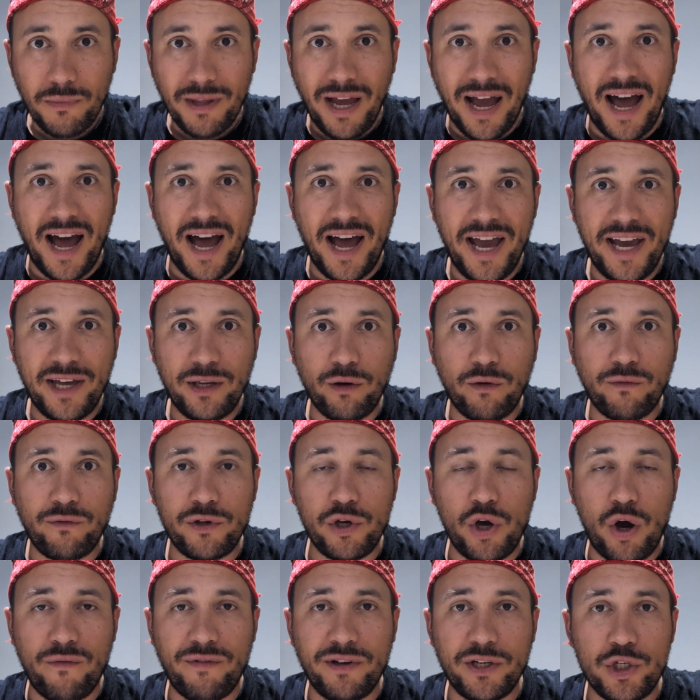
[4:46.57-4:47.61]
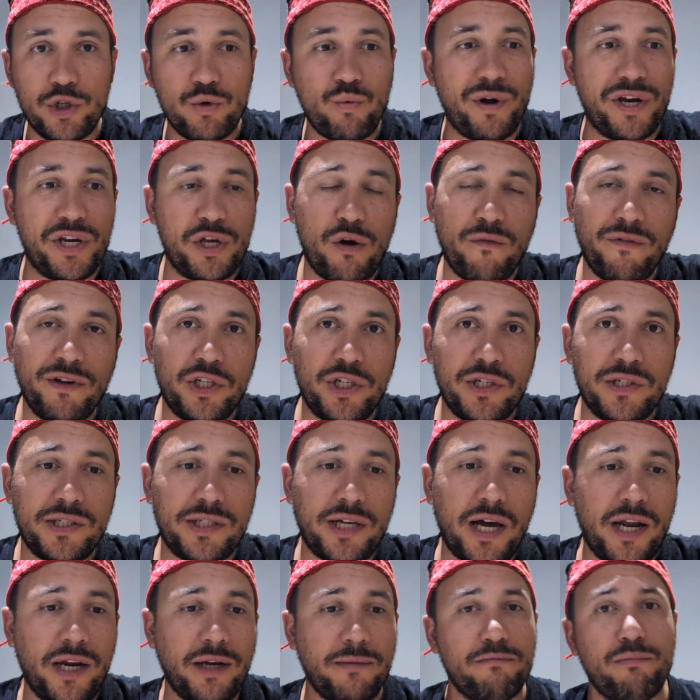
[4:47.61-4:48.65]
ahead of Jovic. When Jovic
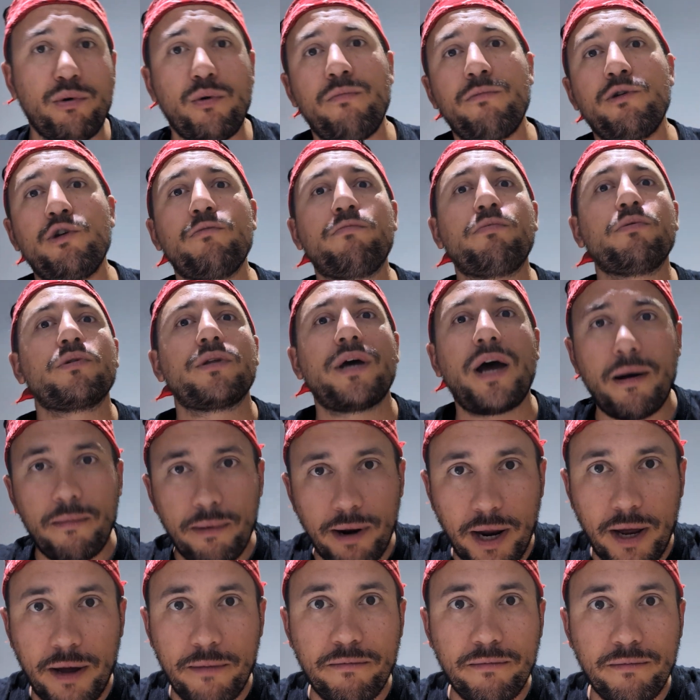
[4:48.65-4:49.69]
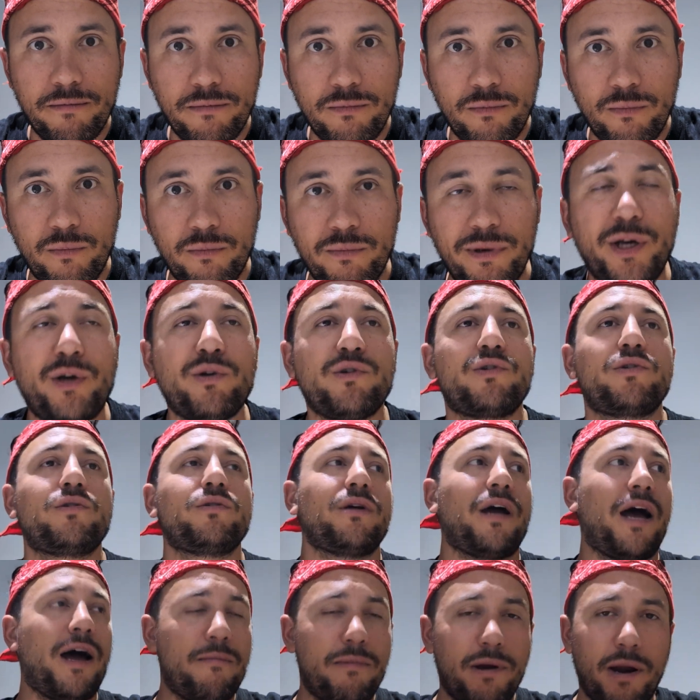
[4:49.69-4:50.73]
started, boom, you put Abraham, because
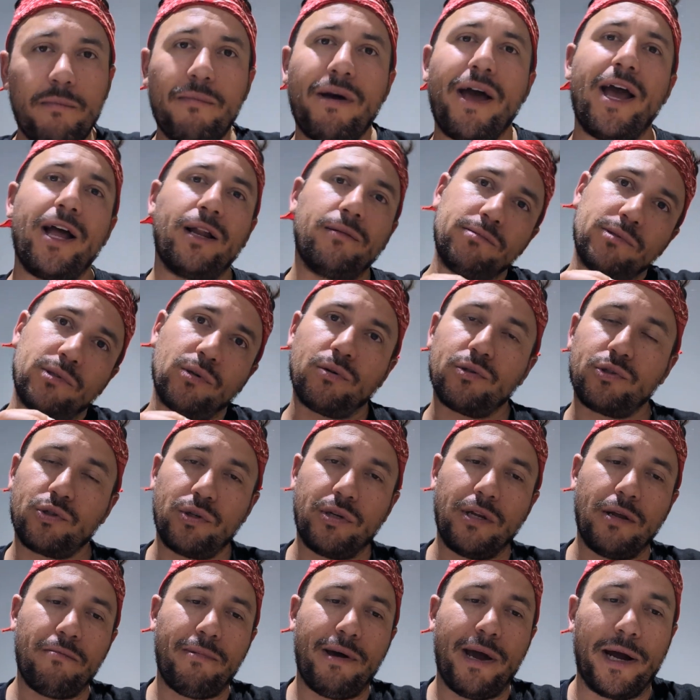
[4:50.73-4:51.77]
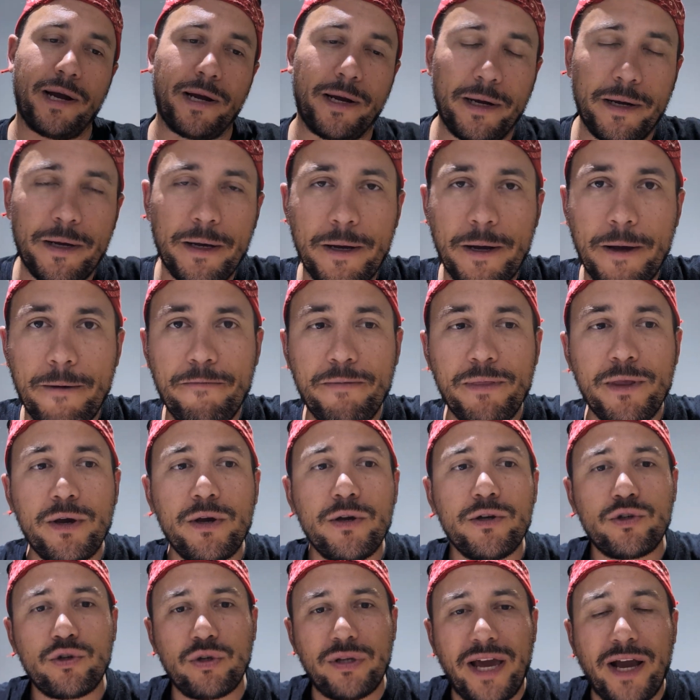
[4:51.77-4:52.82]
Abraham helps also in the back.
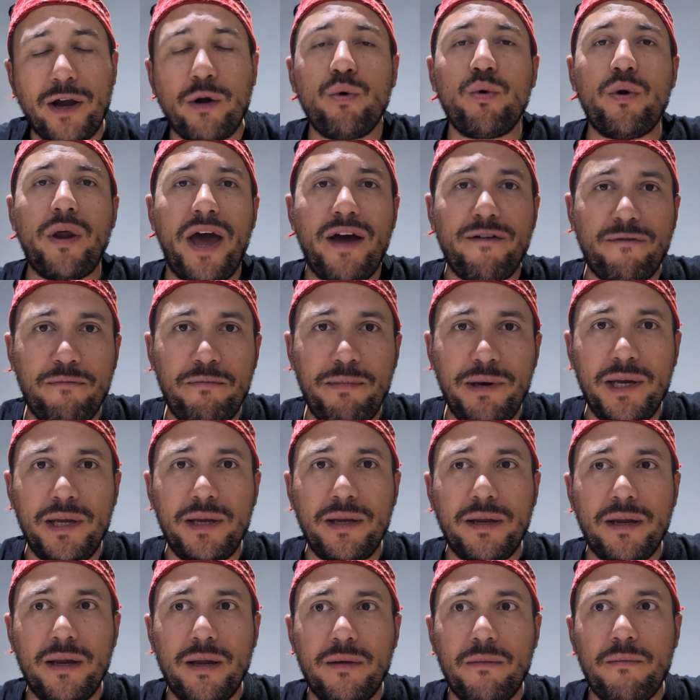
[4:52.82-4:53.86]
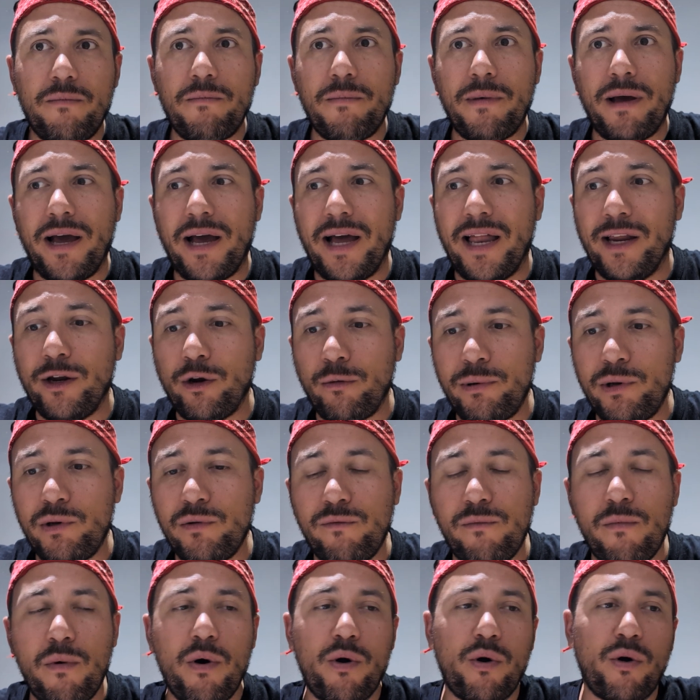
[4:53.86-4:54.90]
So that could have been a little
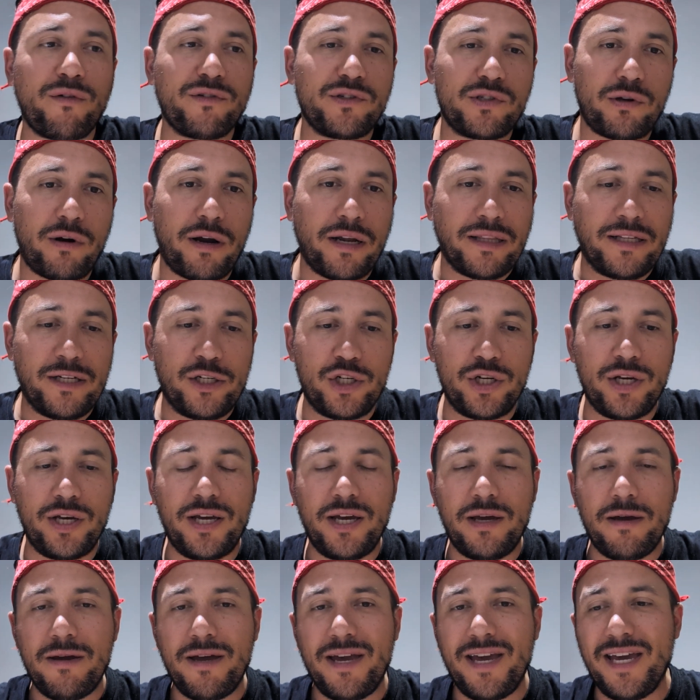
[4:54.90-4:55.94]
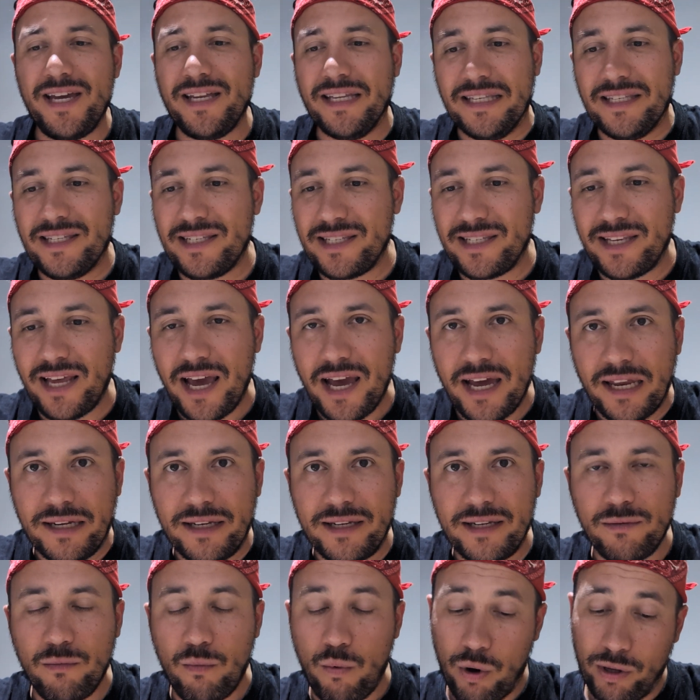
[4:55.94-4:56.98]
bit more of strategy. Instead,
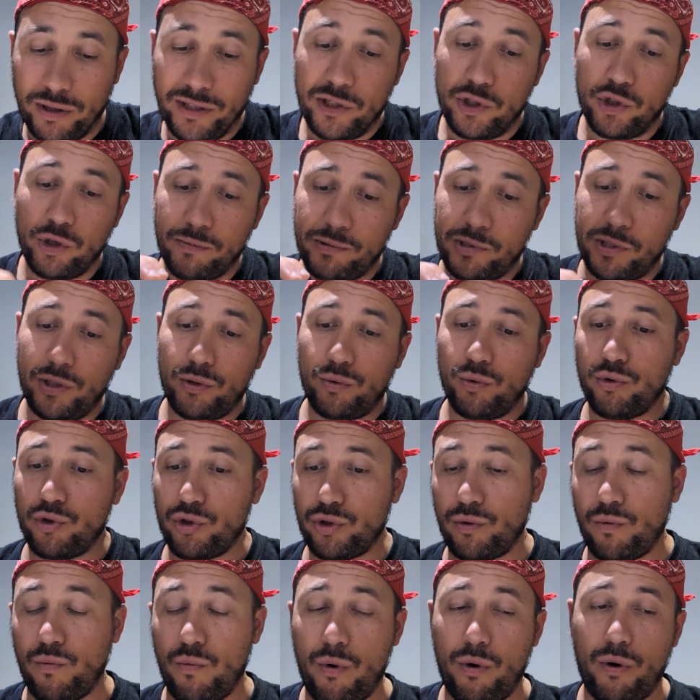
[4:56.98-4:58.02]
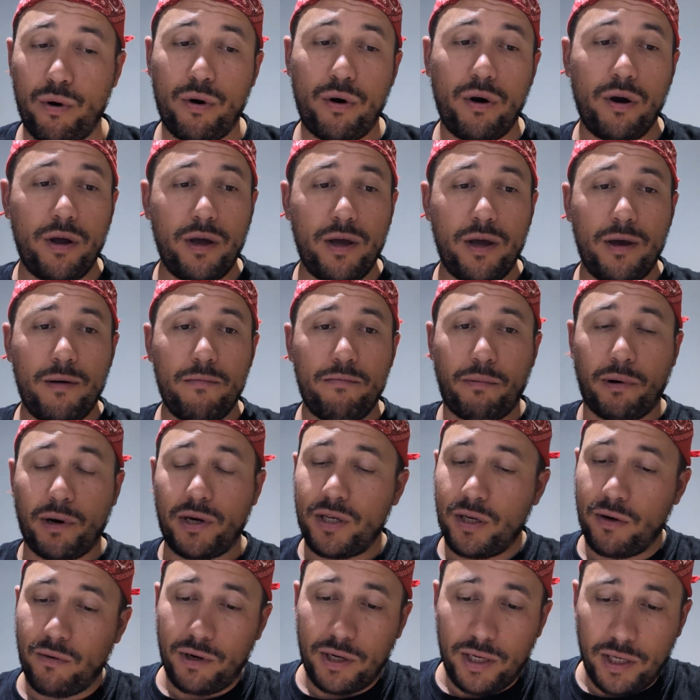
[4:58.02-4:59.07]
what the substitution were
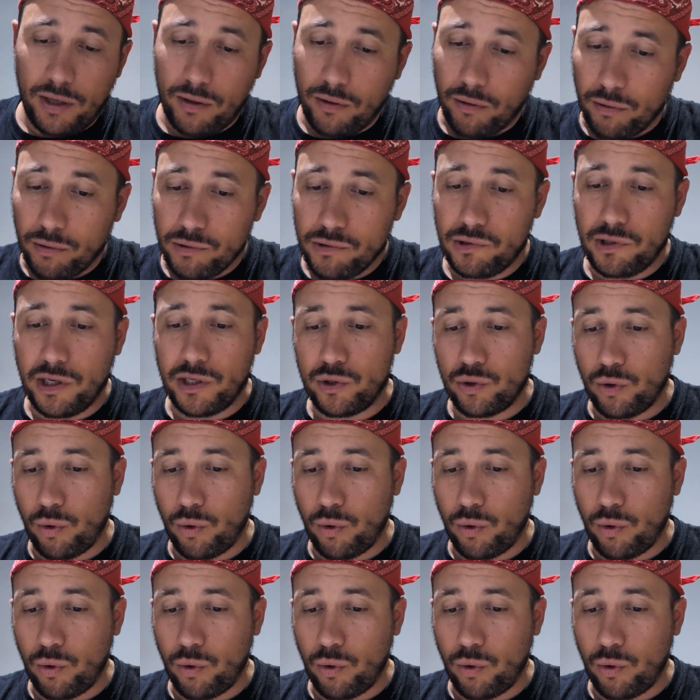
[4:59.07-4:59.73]
pretty ridiculous as